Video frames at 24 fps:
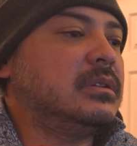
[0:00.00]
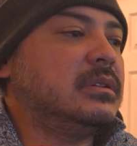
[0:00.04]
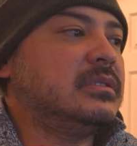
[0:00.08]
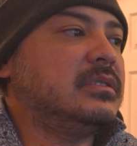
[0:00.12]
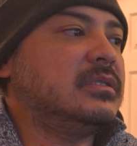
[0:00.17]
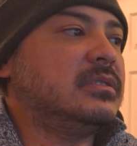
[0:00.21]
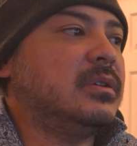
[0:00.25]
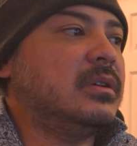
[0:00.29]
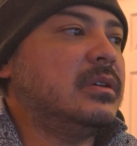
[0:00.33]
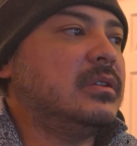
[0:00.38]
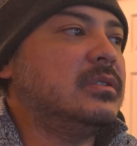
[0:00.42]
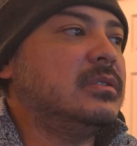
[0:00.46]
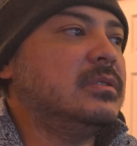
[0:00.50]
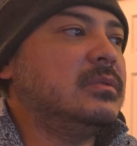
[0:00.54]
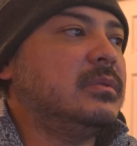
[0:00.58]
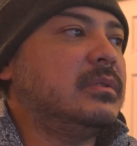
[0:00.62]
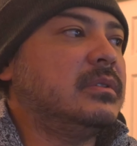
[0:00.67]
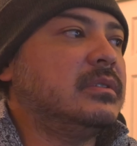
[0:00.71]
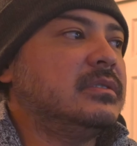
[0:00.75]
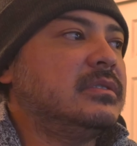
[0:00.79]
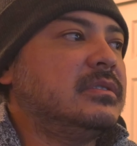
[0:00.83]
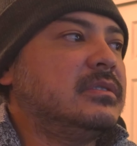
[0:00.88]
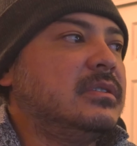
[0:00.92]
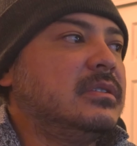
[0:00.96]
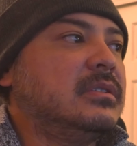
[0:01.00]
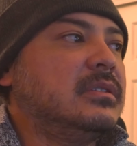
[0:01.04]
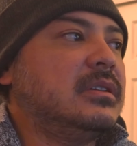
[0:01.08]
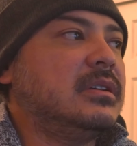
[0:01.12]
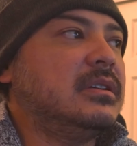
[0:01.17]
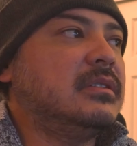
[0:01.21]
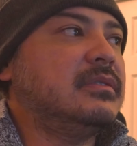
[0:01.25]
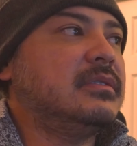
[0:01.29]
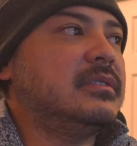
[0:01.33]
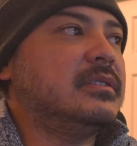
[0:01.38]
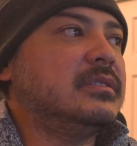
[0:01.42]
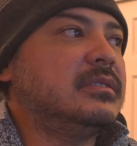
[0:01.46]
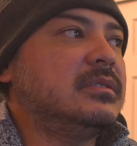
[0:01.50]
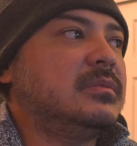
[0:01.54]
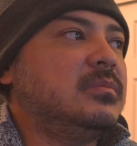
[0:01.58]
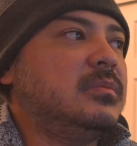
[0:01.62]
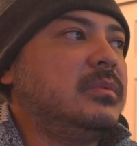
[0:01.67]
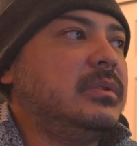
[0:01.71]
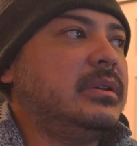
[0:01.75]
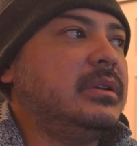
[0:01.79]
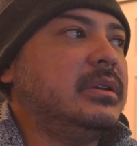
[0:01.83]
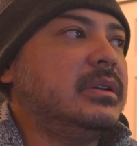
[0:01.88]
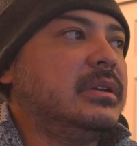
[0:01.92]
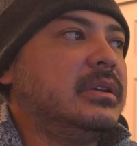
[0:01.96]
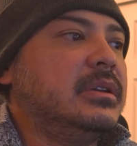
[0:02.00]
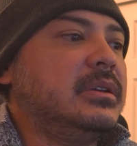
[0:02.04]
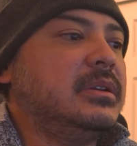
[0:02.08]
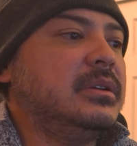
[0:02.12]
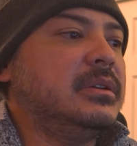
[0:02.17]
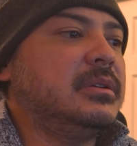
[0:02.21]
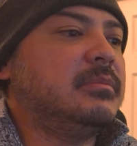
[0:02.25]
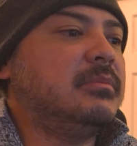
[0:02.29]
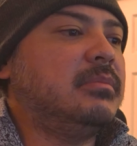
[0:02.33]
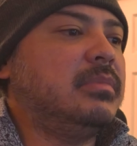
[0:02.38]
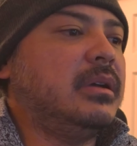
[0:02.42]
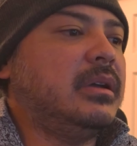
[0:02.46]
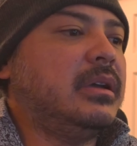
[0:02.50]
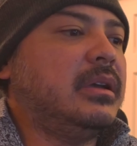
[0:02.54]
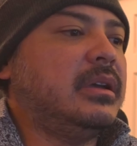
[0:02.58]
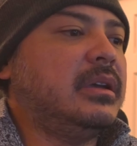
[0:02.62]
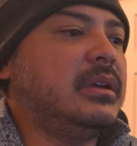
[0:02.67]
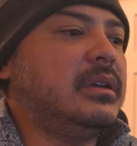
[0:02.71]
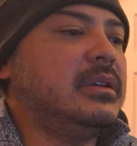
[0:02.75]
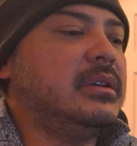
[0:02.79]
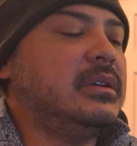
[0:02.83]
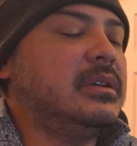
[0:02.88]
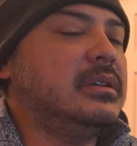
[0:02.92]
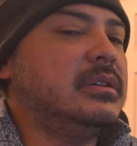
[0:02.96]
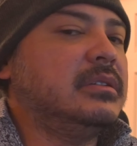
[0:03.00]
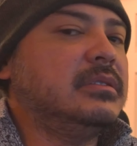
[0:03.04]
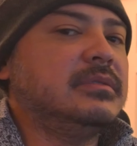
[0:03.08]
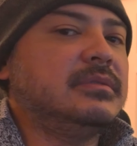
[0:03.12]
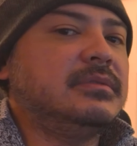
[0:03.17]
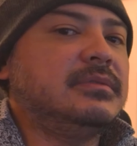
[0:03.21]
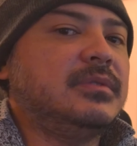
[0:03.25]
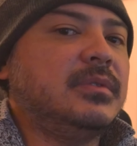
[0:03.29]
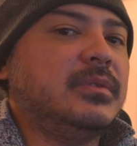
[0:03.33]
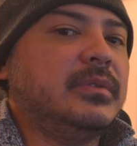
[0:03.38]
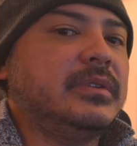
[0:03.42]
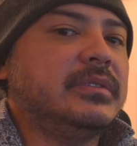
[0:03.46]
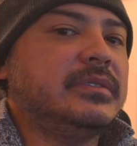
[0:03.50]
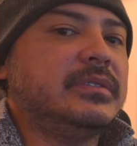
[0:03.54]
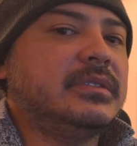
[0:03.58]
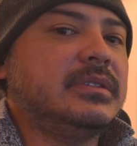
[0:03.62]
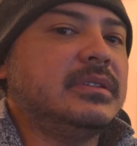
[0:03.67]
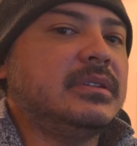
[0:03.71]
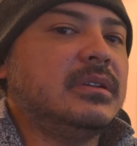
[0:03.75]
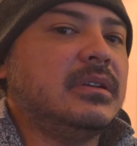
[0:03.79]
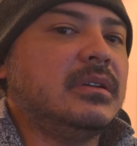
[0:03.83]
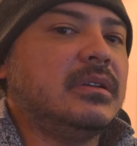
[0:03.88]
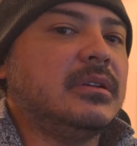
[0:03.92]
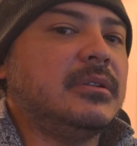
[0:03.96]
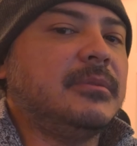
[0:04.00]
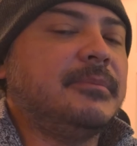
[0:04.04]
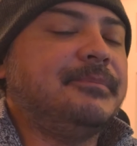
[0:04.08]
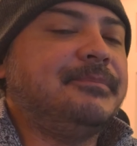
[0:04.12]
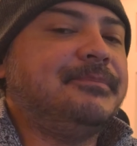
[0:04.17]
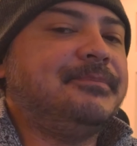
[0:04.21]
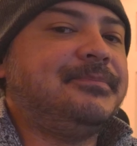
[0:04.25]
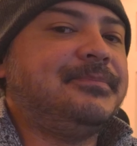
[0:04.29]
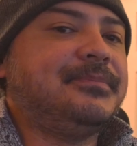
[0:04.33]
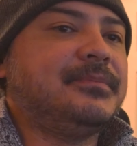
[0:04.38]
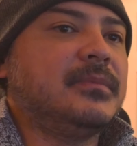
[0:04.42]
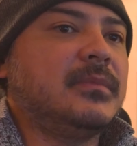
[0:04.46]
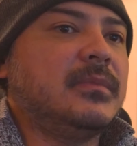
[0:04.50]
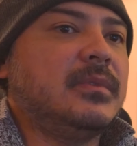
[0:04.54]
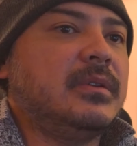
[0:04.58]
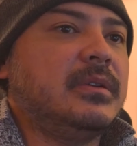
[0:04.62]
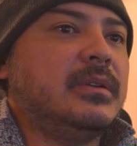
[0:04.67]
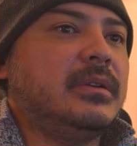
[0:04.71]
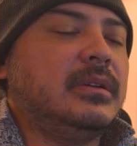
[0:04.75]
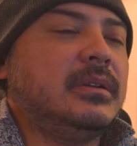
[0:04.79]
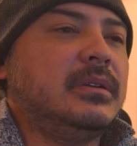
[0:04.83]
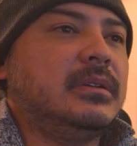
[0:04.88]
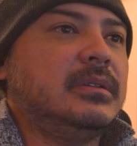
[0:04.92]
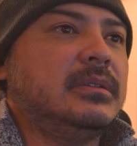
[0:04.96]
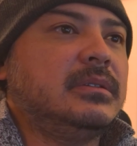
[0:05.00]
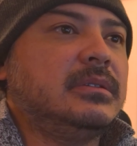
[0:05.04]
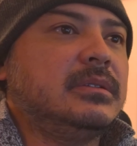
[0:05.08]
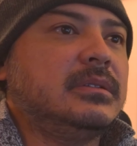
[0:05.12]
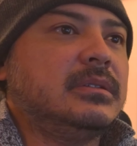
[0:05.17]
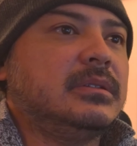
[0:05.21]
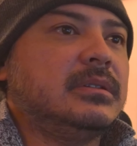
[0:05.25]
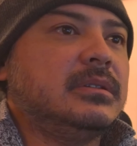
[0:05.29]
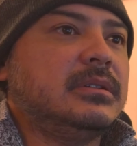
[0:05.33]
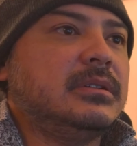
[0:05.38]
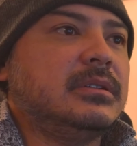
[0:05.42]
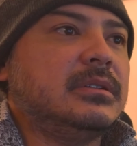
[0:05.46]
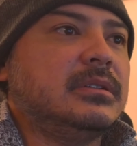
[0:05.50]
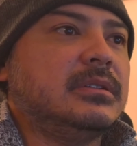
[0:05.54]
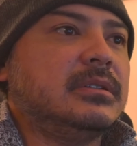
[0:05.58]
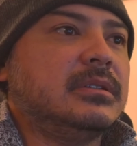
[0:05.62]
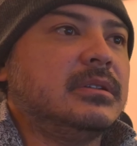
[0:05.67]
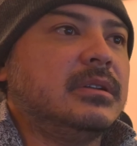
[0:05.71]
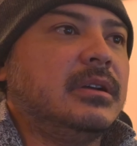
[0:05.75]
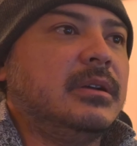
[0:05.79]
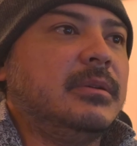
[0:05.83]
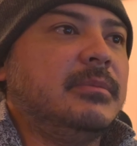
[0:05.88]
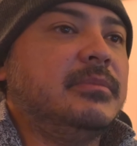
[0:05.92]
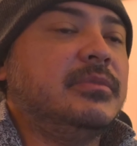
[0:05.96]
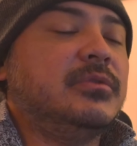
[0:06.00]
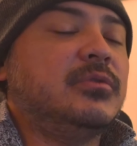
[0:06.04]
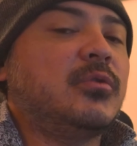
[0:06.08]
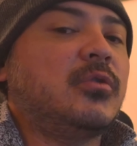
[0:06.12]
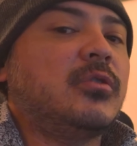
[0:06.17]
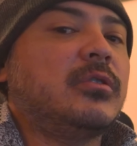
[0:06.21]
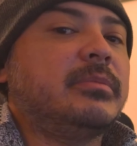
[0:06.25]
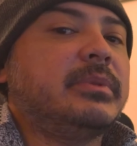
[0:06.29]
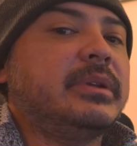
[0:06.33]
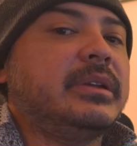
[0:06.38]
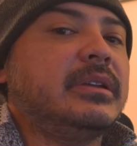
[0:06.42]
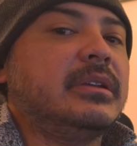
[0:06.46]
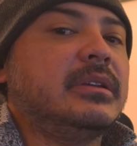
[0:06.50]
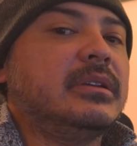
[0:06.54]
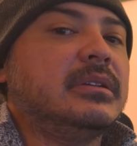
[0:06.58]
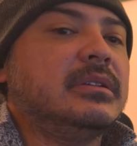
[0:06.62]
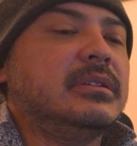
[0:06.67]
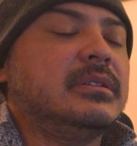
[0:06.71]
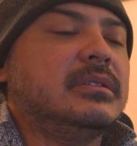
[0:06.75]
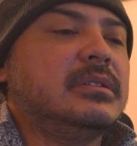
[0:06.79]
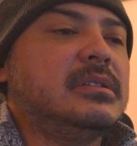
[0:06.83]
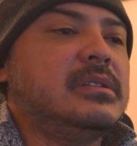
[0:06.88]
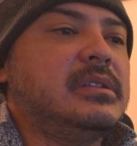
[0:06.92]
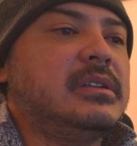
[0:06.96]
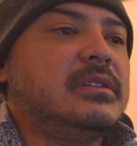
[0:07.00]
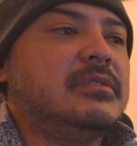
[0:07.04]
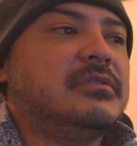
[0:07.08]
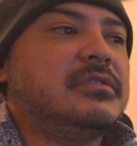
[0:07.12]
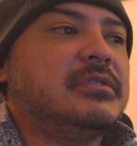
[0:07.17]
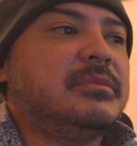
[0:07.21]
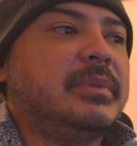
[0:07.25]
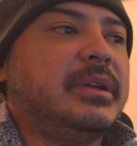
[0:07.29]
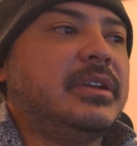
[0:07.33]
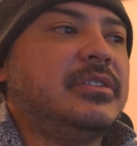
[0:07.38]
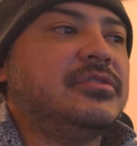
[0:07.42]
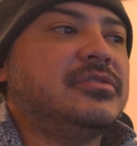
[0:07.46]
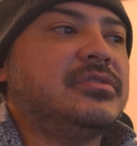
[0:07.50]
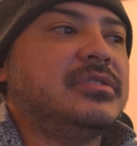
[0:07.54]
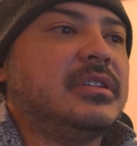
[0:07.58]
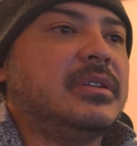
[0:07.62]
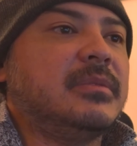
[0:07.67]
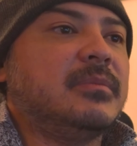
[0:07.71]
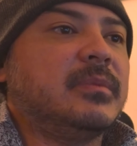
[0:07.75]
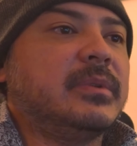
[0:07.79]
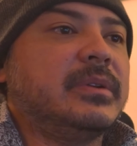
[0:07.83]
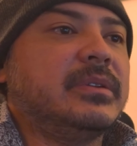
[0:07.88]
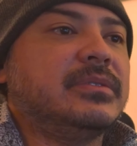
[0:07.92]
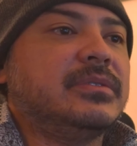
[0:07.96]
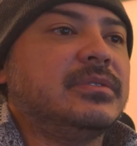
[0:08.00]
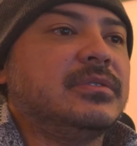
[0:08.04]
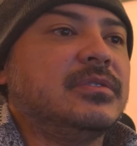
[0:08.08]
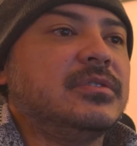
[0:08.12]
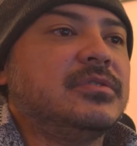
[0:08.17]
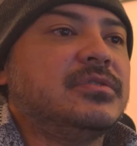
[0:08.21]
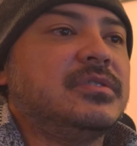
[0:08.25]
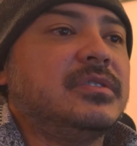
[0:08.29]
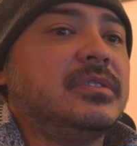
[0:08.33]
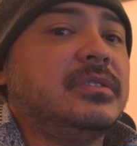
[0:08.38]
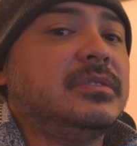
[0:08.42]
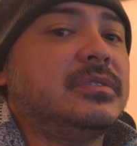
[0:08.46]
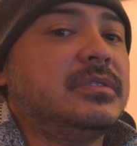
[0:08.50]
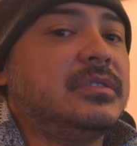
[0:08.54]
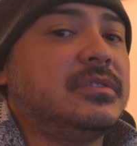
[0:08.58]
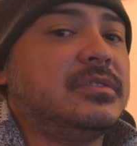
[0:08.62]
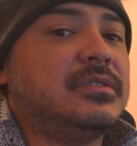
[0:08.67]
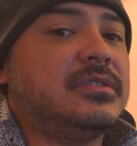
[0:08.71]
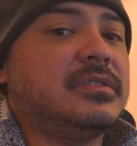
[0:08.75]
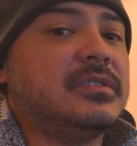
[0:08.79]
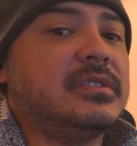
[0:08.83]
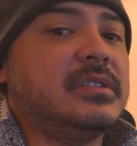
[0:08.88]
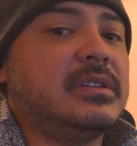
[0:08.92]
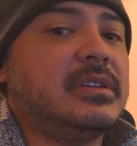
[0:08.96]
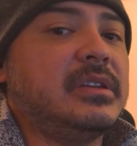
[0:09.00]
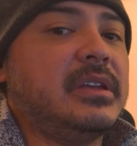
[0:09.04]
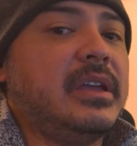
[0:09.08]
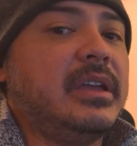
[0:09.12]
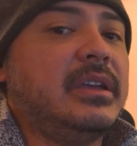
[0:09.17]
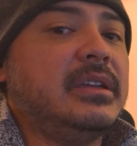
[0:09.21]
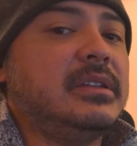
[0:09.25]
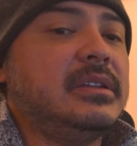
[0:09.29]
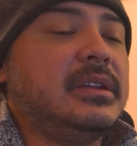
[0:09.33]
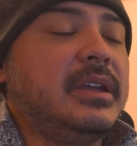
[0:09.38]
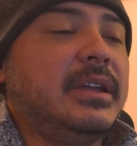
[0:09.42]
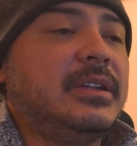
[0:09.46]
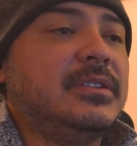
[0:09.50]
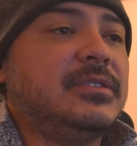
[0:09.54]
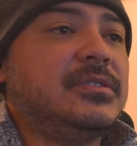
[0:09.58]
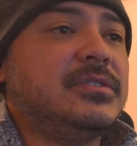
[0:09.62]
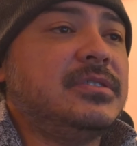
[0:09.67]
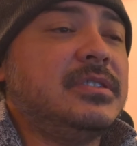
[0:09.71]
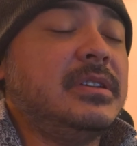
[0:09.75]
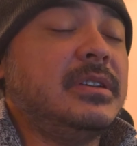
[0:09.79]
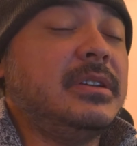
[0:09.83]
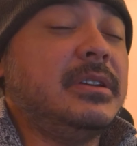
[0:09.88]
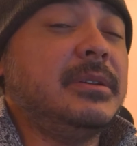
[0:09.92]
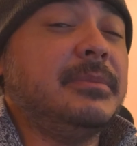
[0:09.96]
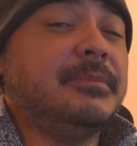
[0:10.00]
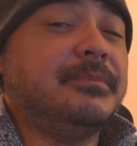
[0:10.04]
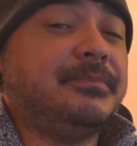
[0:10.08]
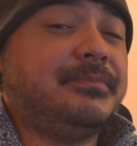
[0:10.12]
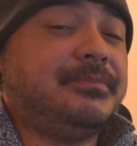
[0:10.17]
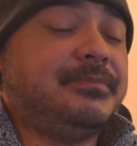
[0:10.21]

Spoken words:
So I do want to start off this week by focusing on absorbing the information I'm researching, such as the ADHD